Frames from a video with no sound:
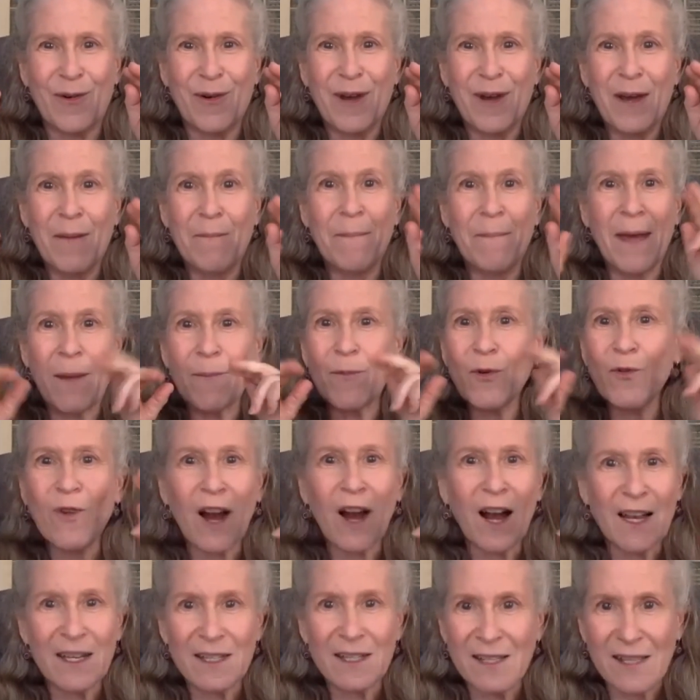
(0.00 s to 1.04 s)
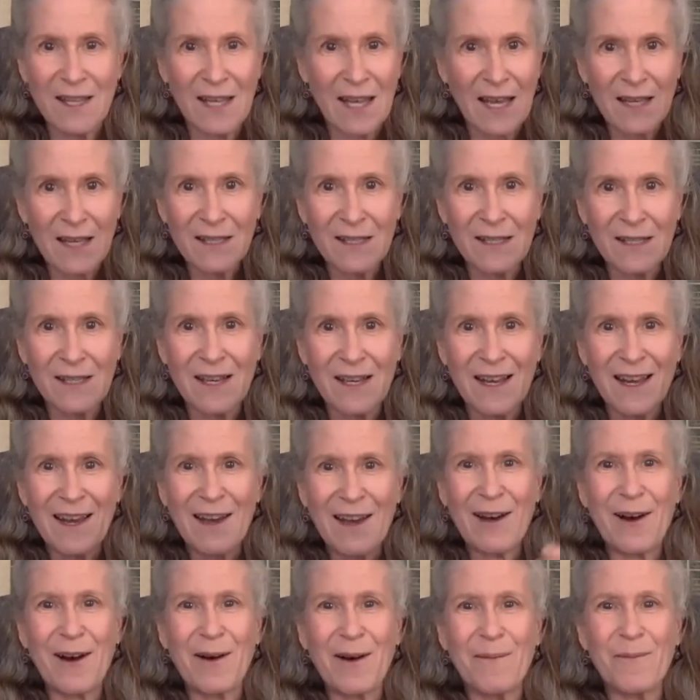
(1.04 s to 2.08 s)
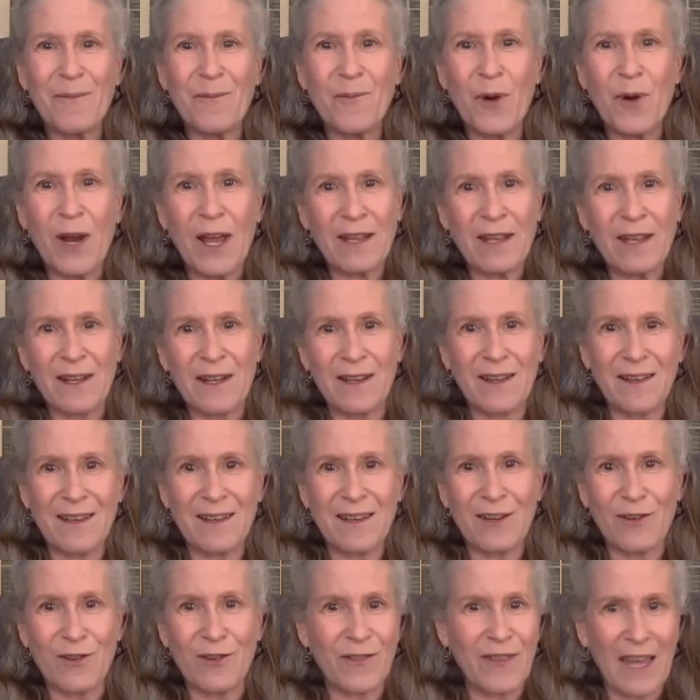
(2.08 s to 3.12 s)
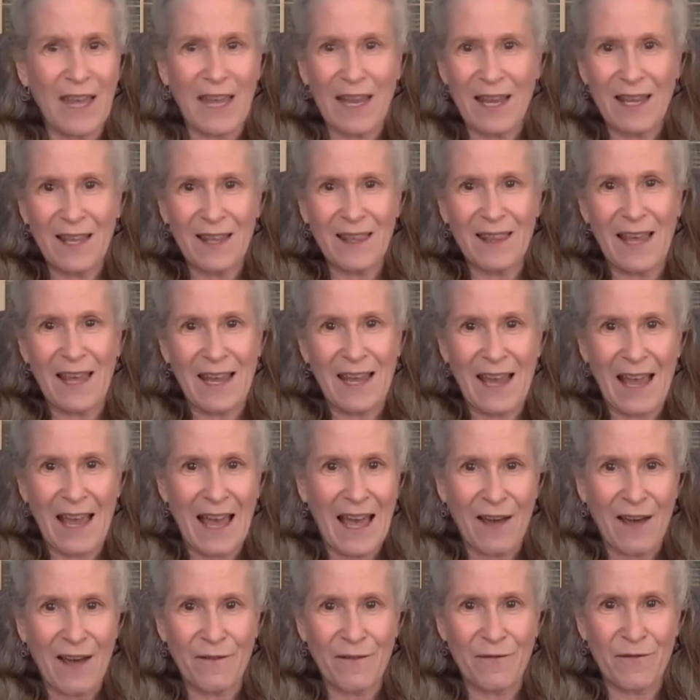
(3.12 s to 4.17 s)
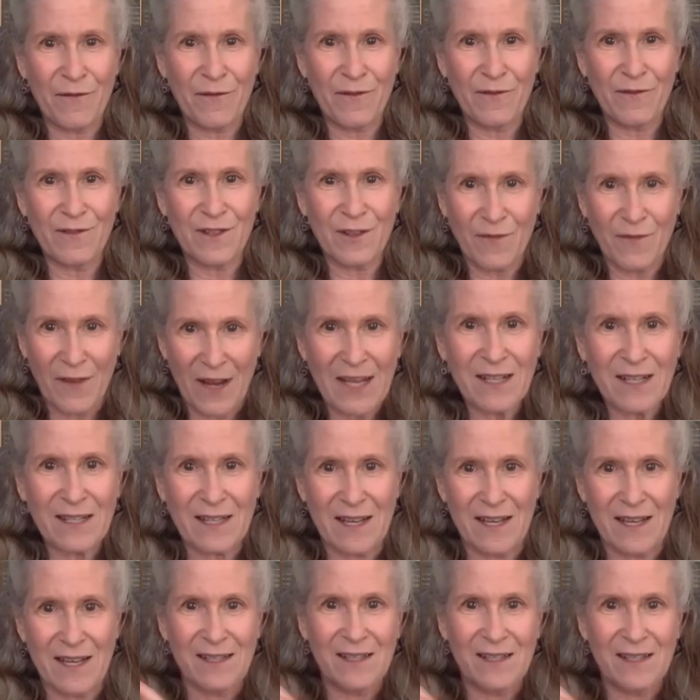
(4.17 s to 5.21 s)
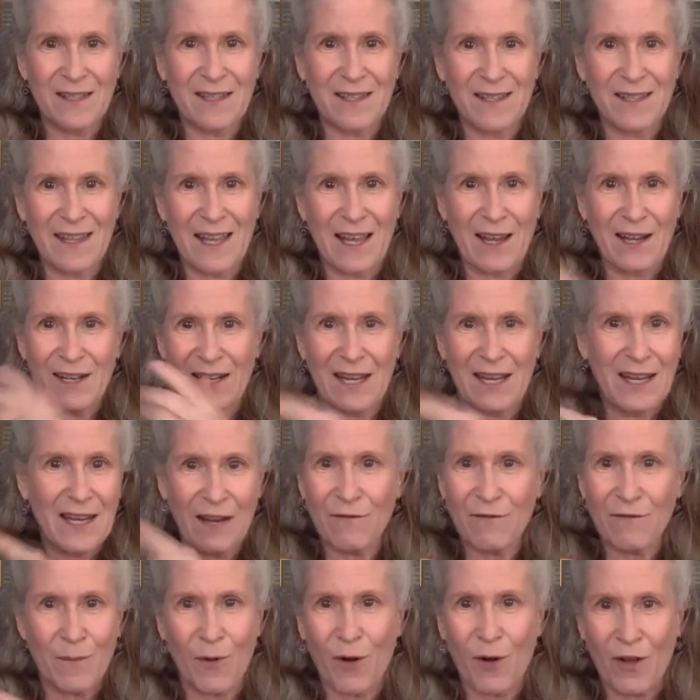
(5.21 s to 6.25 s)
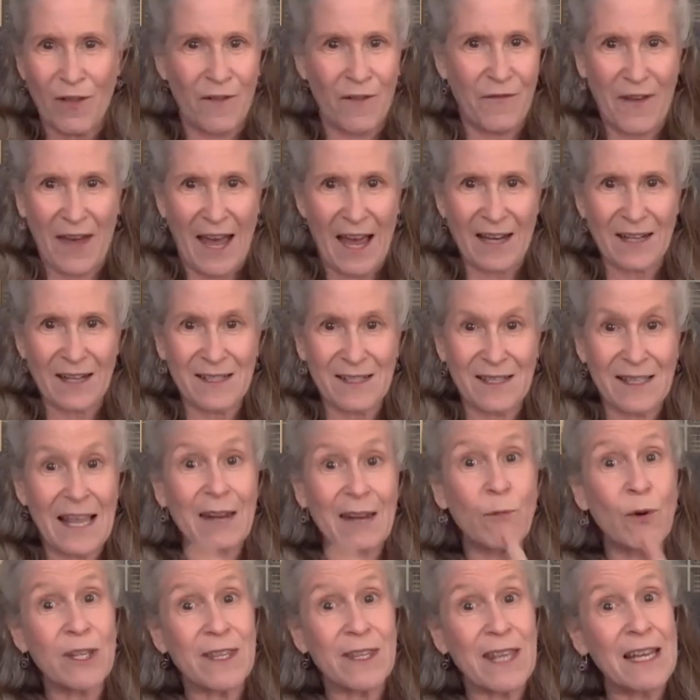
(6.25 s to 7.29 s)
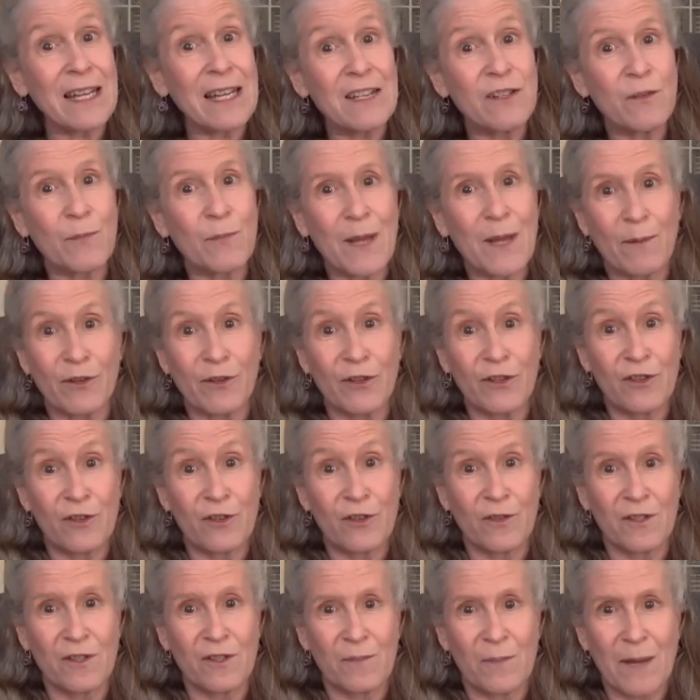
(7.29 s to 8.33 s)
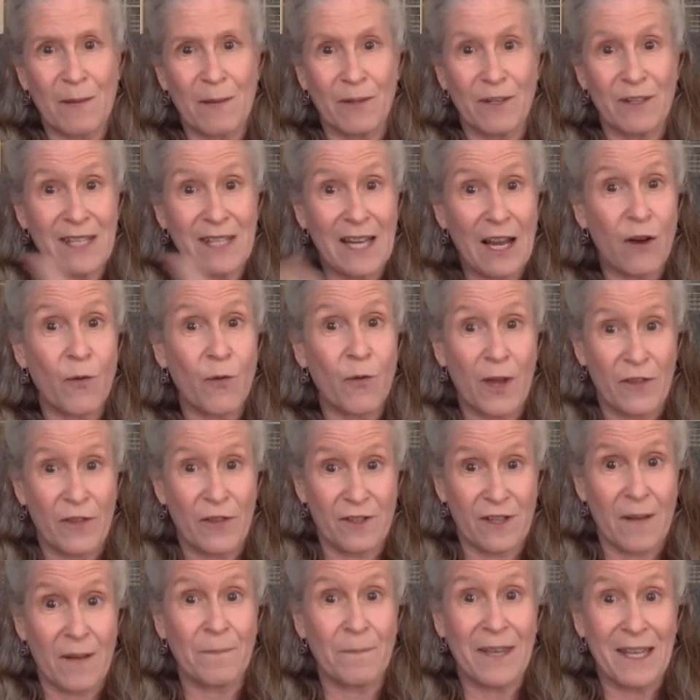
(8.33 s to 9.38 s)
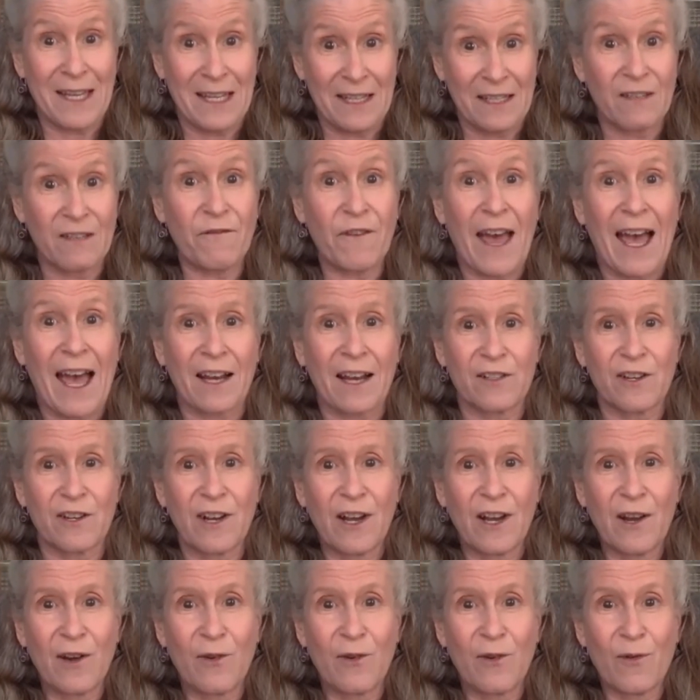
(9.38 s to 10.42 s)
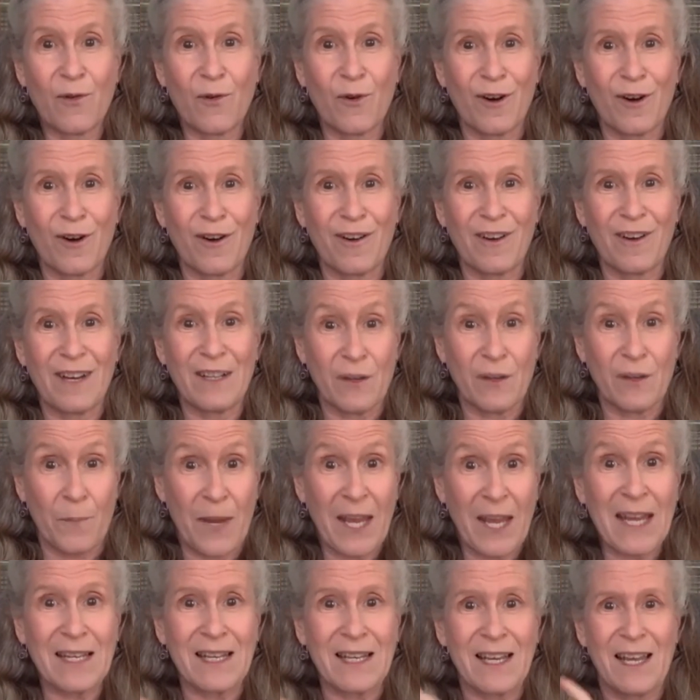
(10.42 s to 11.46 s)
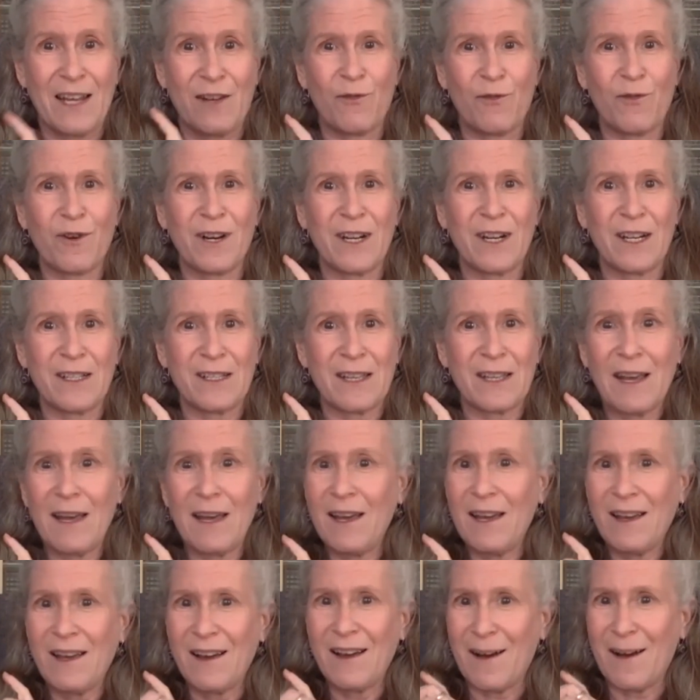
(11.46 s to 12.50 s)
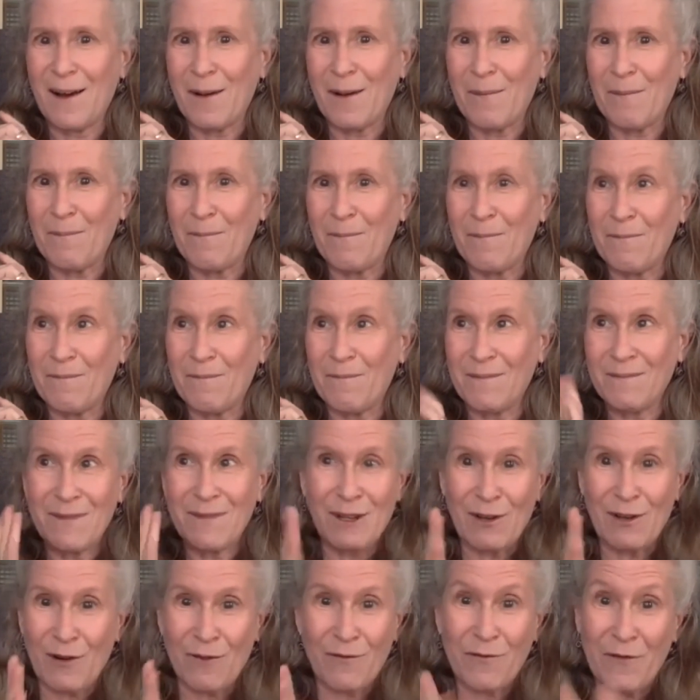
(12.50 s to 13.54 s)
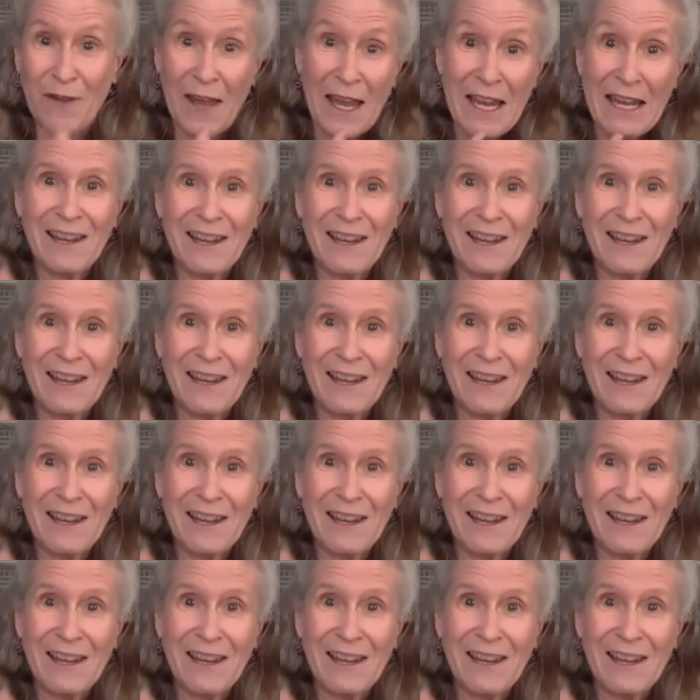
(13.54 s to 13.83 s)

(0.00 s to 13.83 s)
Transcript: memorize this, when, they have devices that can give them all the facts. What they need to be able to do is be able to tell whether something is fact or it's opinion or it's, fake.